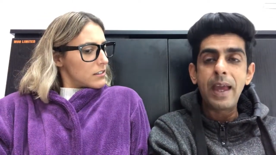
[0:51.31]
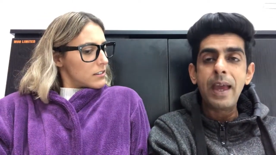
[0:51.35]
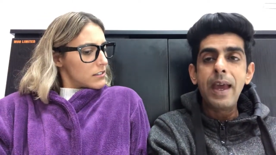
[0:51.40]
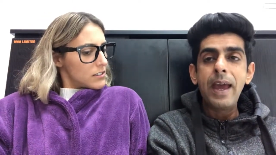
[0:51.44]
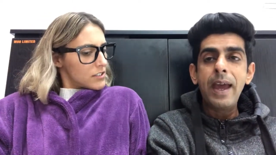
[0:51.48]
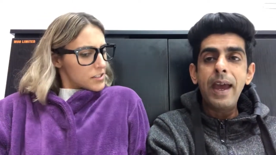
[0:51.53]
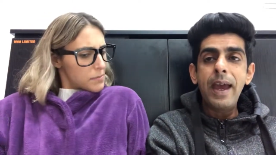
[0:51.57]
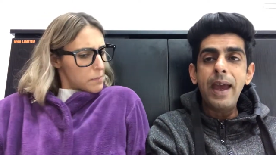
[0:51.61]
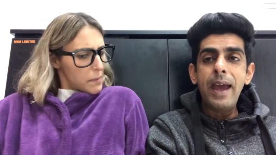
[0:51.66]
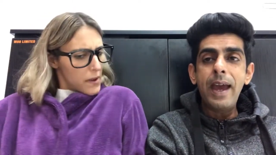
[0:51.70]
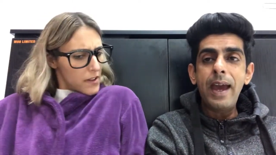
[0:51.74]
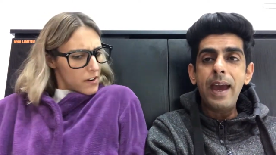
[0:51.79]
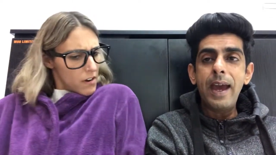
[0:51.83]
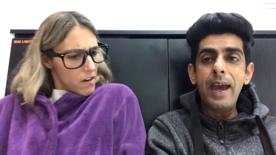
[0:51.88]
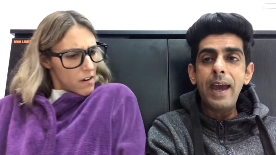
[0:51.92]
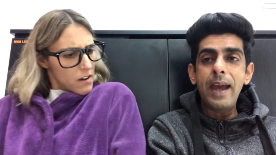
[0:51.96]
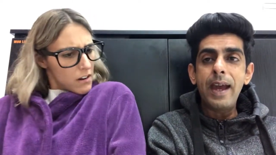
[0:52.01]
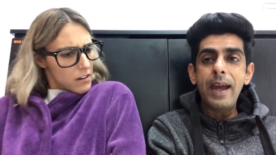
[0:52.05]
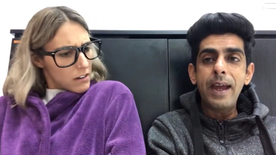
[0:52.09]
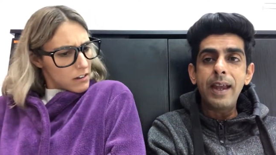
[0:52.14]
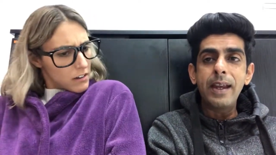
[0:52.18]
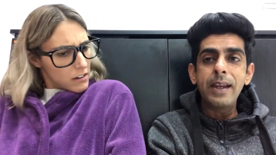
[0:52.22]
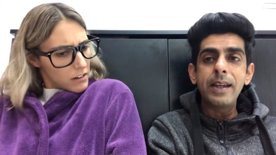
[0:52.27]
Speaker 1: Spot and,
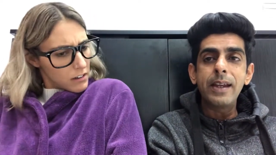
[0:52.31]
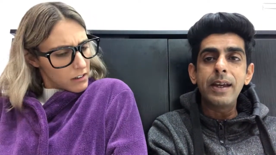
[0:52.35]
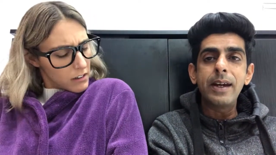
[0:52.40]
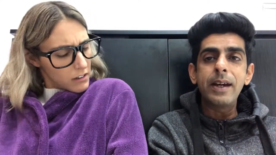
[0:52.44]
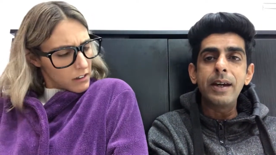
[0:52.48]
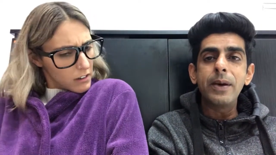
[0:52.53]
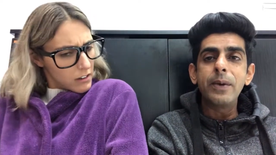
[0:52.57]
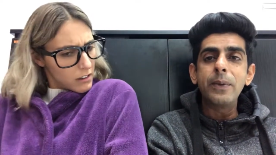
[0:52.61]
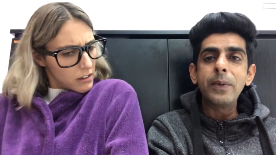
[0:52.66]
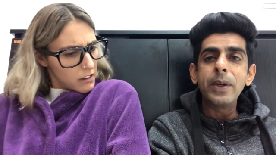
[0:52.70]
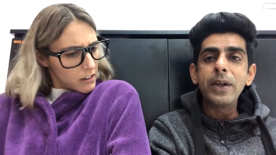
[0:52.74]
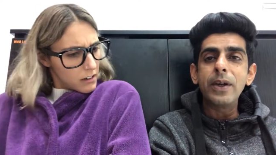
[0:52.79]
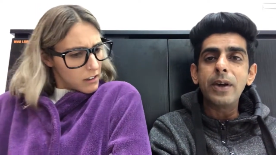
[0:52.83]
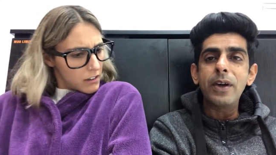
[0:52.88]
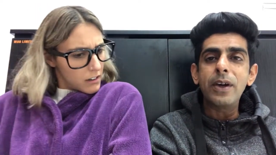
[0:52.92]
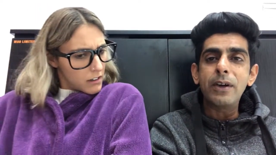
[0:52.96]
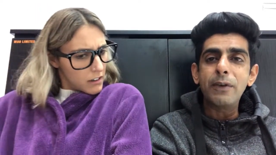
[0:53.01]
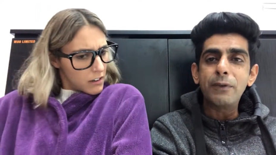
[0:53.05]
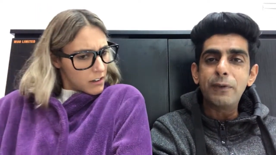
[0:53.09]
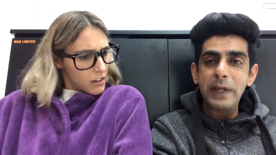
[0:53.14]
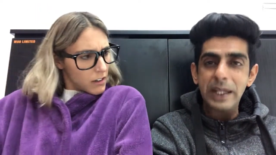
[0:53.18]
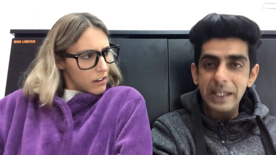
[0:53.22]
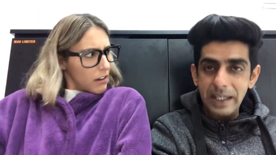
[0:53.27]
on. And uh, we
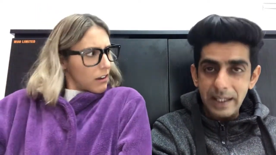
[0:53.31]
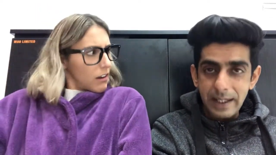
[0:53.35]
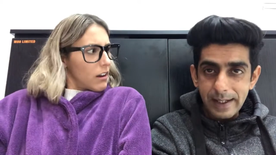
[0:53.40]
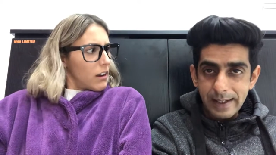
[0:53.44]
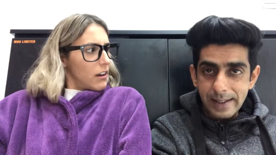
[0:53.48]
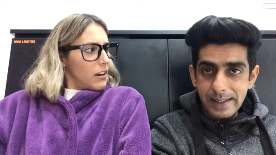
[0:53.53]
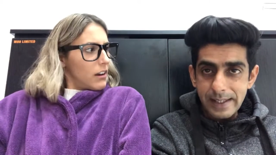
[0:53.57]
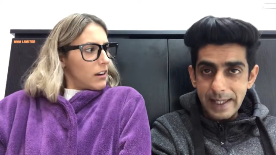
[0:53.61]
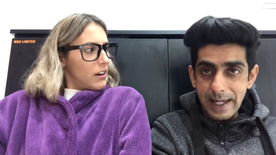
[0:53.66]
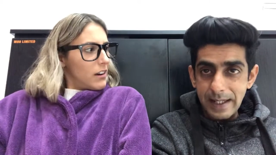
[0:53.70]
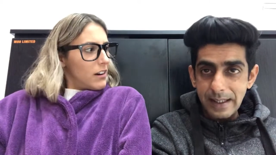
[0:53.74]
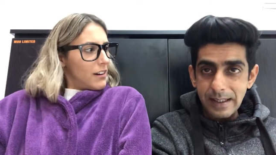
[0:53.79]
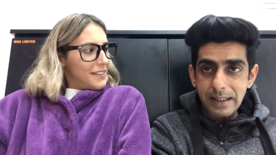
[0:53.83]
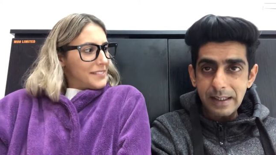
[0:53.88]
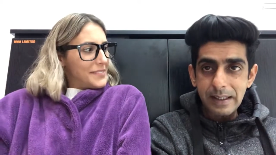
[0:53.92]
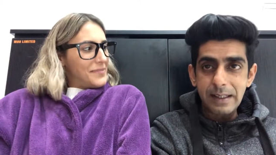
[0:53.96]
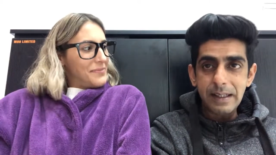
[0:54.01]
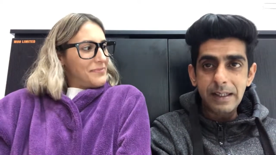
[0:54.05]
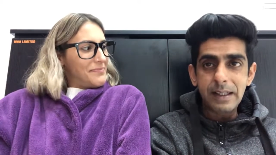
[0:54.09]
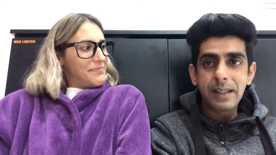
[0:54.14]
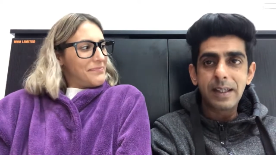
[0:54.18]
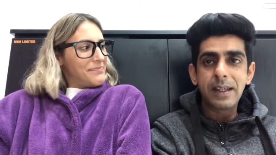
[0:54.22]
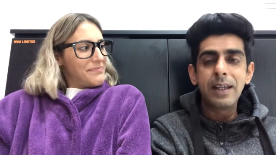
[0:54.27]
are very excited
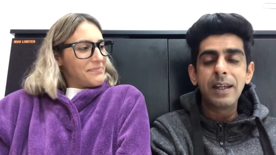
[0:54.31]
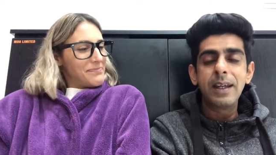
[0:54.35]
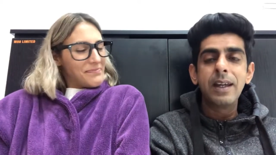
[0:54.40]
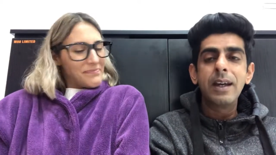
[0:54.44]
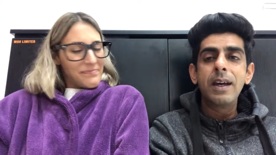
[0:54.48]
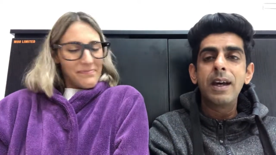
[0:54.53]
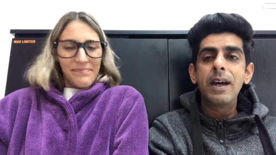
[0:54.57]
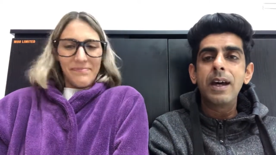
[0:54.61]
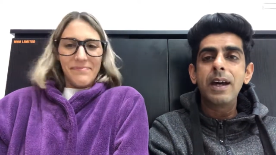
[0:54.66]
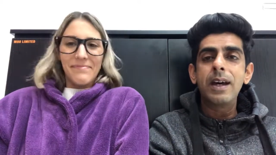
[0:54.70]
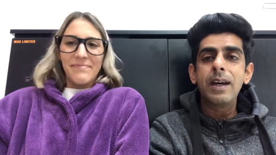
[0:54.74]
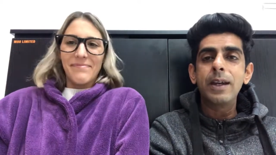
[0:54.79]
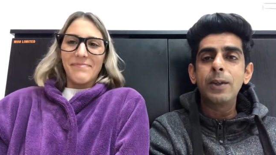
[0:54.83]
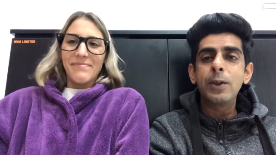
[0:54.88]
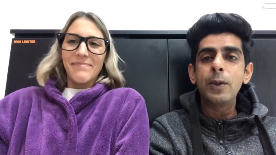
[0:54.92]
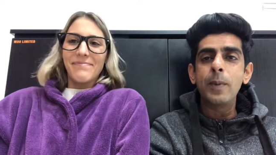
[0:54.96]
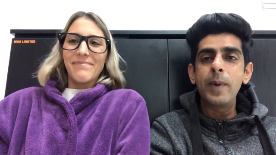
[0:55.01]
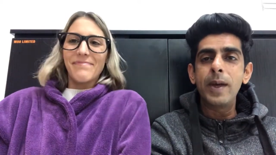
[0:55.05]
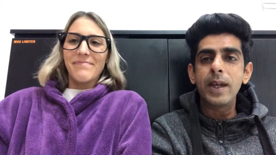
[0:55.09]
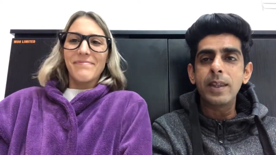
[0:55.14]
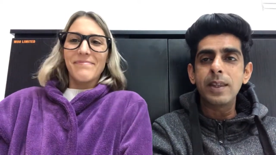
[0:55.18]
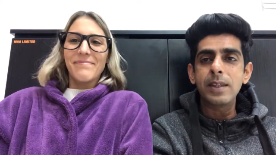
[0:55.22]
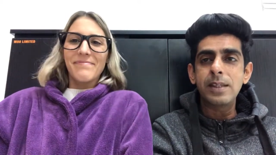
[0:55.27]
uh, to
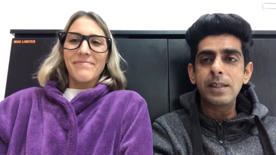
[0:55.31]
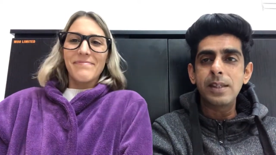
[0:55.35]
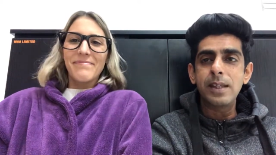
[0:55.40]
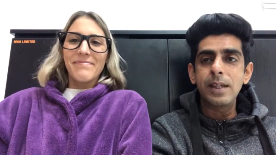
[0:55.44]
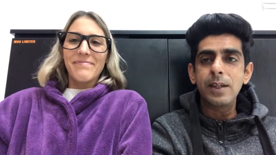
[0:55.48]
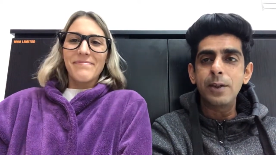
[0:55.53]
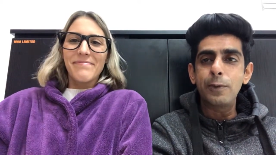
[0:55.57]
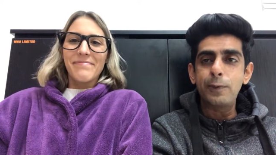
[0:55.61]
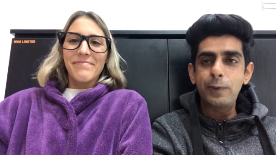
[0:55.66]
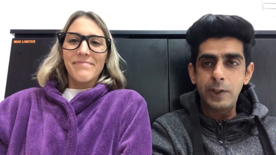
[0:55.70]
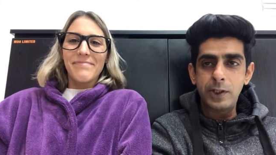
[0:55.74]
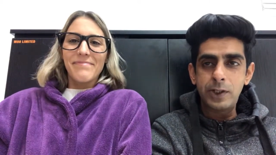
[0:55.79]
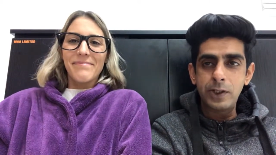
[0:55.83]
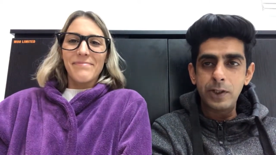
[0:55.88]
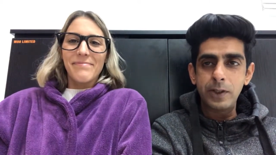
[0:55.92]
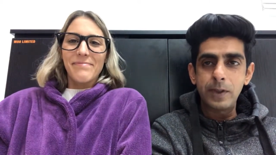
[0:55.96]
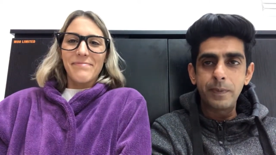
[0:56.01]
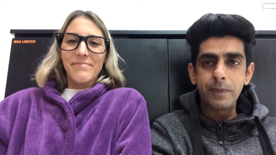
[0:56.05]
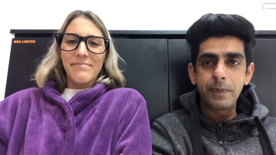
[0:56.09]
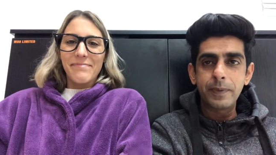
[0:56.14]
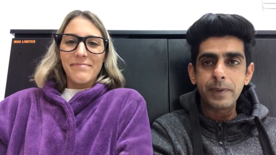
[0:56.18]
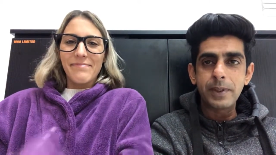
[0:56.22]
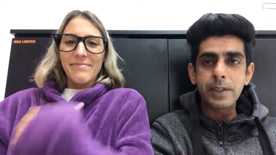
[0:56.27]
make this thing official.
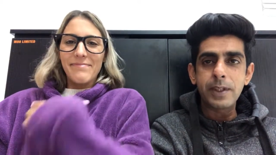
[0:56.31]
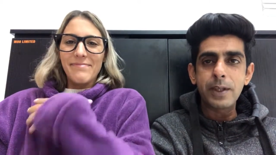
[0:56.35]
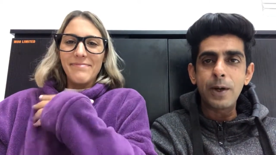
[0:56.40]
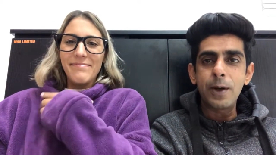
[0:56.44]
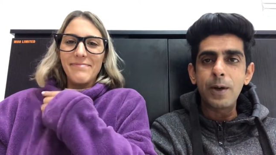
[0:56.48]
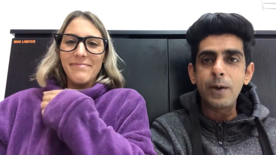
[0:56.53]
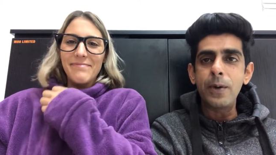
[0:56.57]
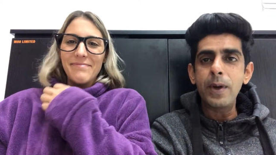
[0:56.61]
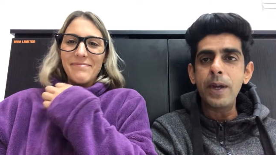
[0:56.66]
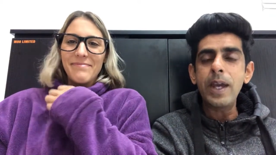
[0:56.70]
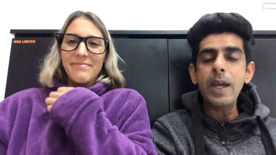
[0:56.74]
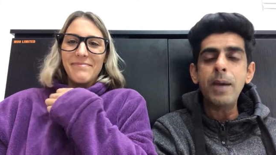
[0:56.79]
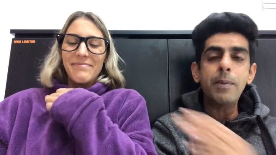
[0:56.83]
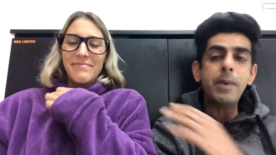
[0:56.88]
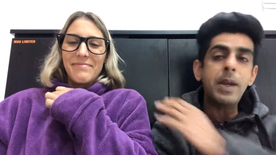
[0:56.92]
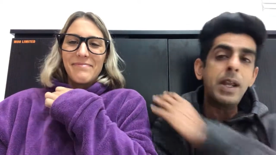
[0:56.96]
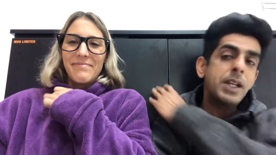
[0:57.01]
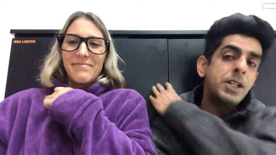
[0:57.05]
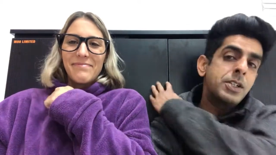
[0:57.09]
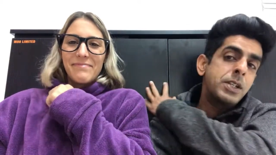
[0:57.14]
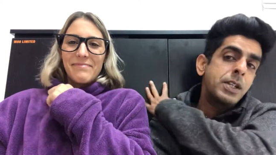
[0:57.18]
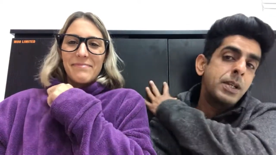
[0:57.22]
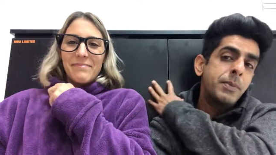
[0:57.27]
So
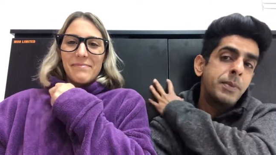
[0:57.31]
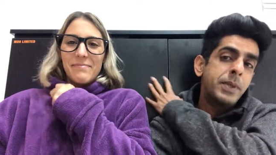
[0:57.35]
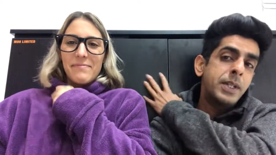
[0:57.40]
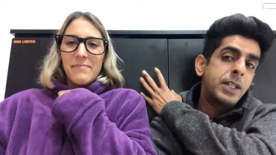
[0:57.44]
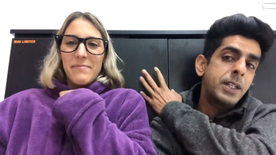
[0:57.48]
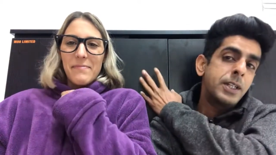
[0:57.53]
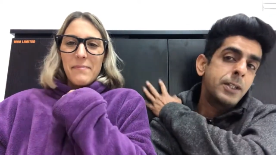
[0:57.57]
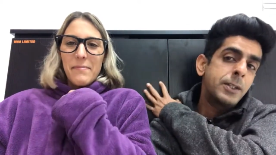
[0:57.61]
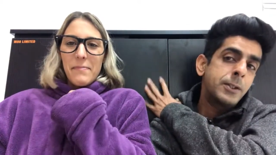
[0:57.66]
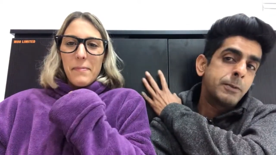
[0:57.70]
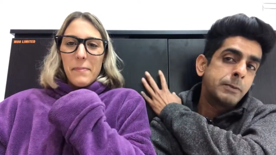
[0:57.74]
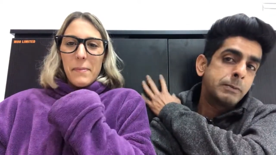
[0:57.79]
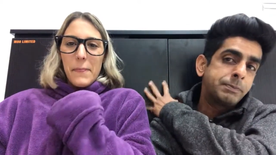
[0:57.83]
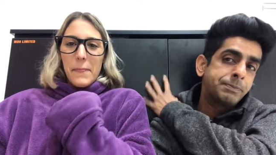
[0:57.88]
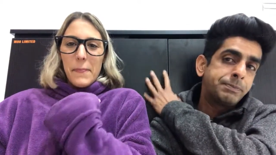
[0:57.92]
M-Range Limited,